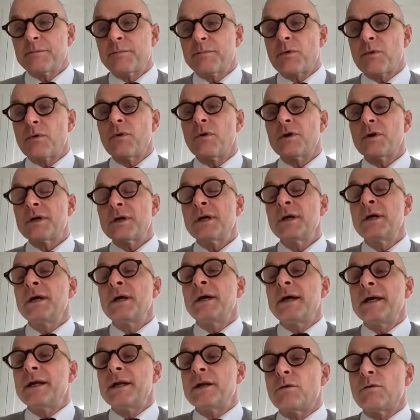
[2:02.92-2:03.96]
abroad,
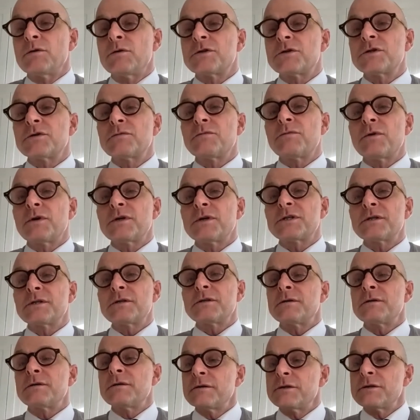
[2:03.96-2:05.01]
it also was
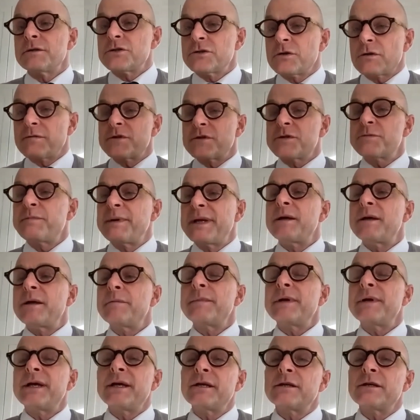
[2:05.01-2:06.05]
sort of spinning
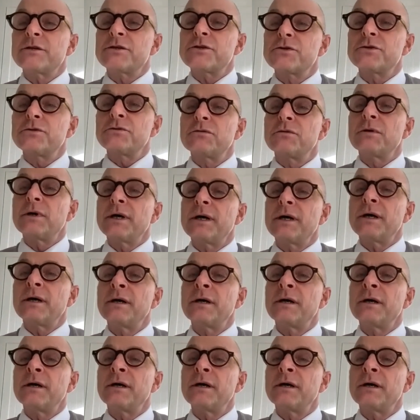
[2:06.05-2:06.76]
me into